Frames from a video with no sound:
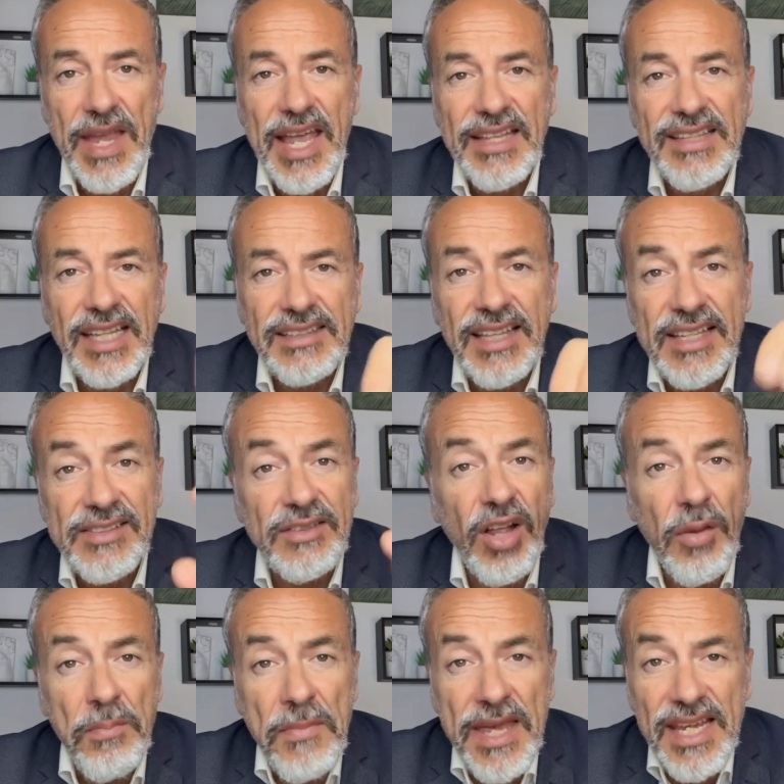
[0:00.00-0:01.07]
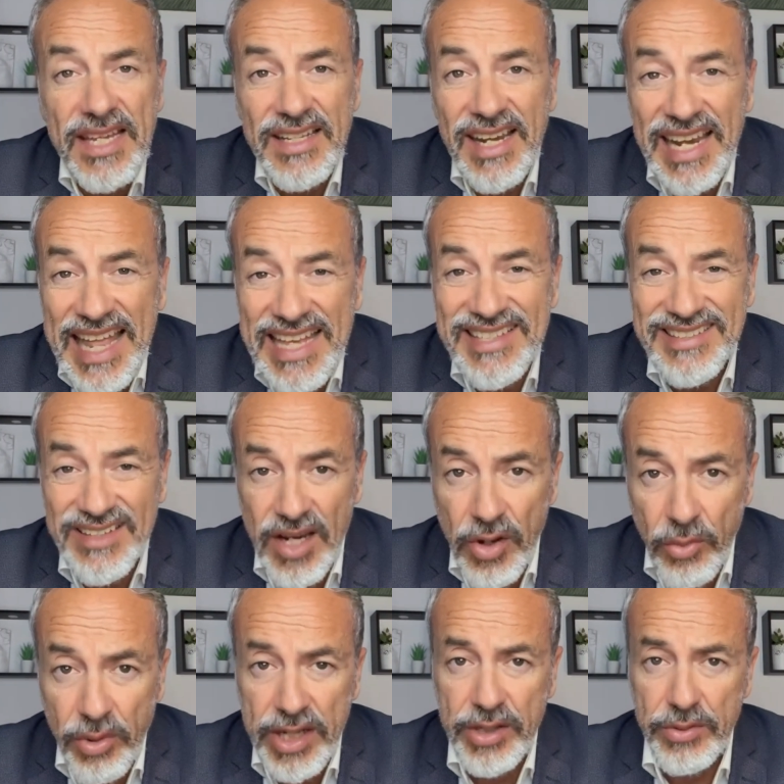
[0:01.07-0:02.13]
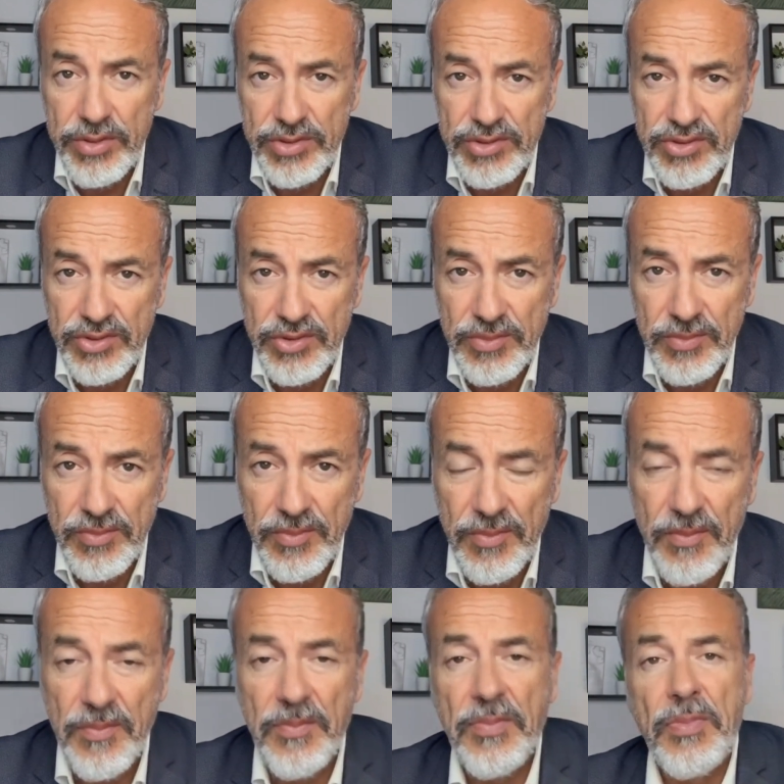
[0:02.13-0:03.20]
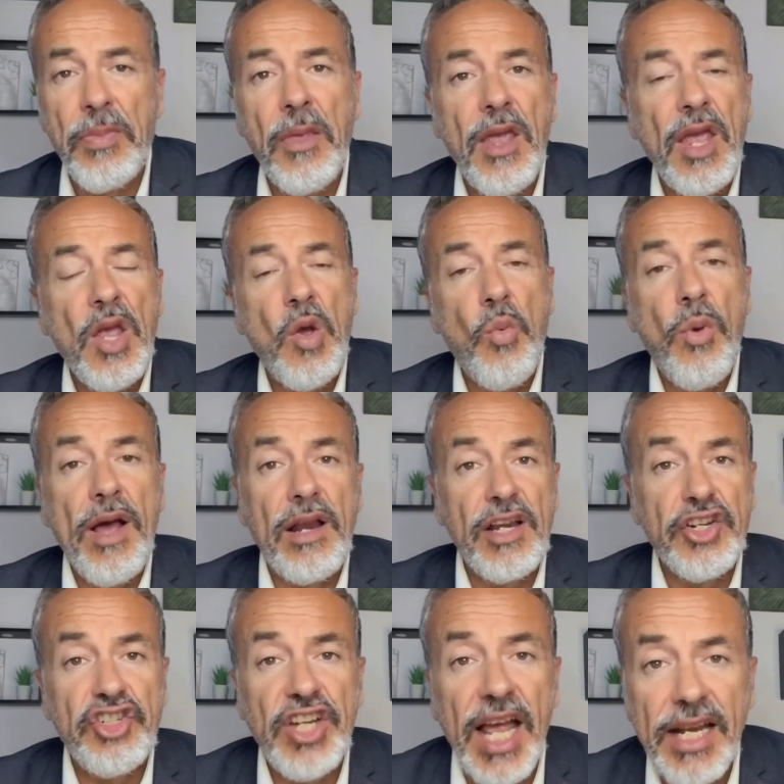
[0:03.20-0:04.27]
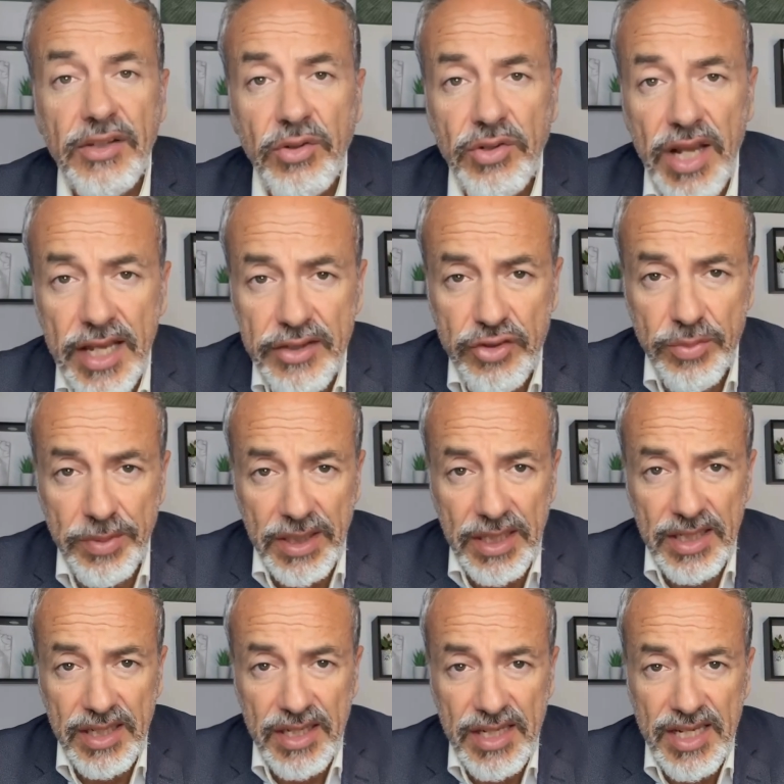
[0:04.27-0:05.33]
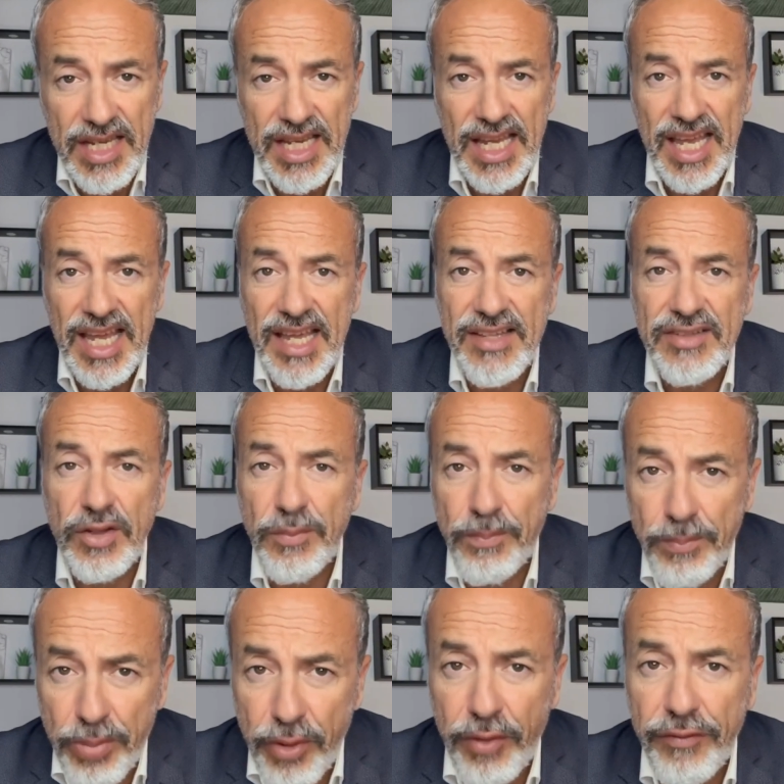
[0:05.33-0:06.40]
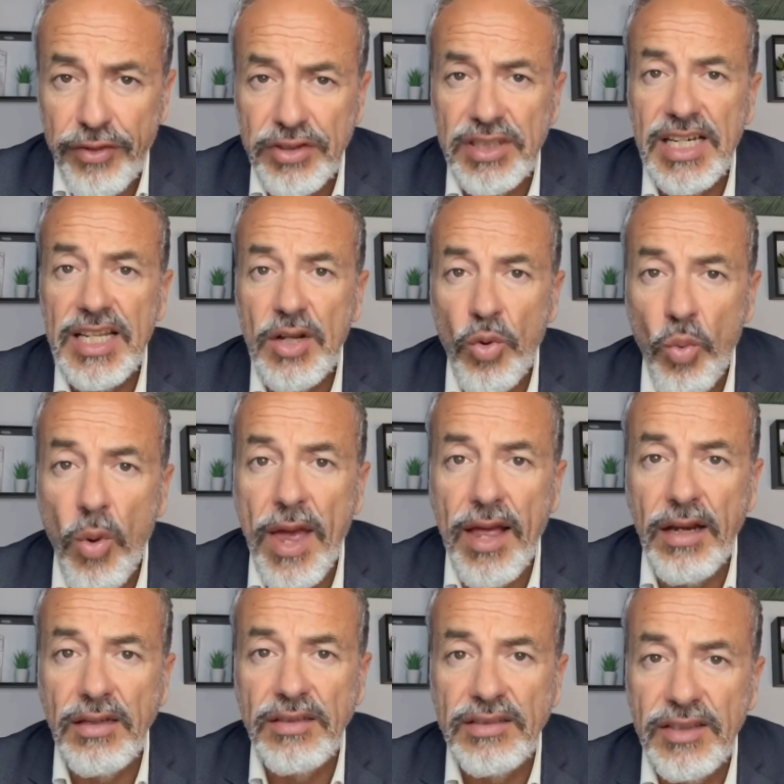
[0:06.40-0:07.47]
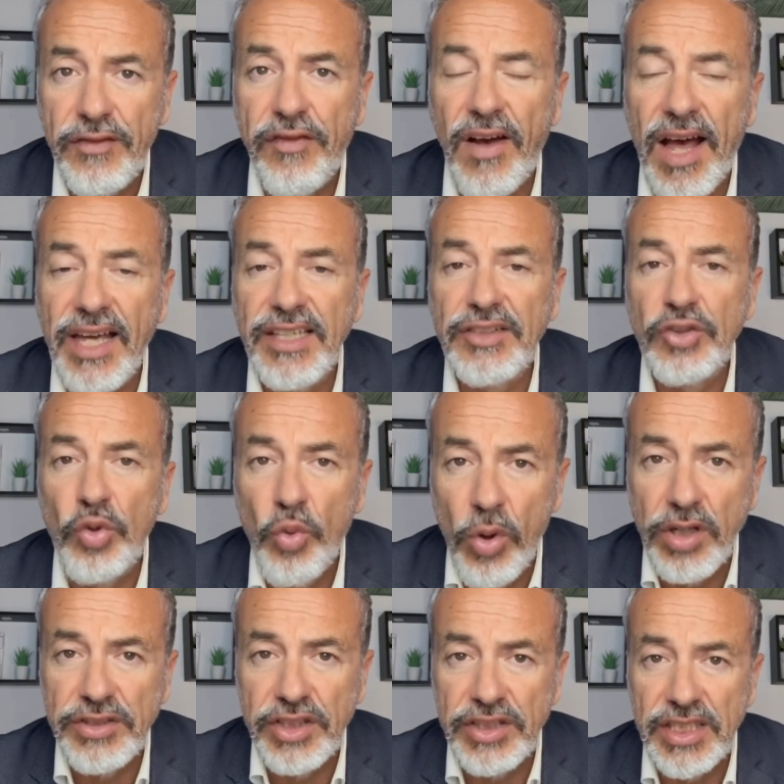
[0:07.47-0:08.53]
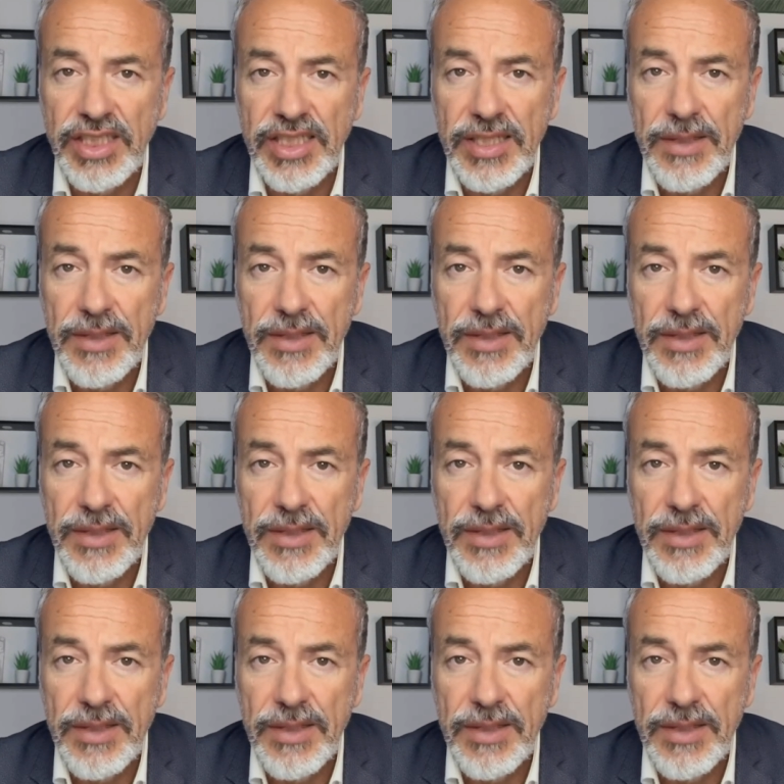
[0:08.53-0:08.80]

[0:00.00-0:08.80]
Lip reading: That does not make it less rigorous. Well, Shannon entropy is a perfectly well-defined quantity.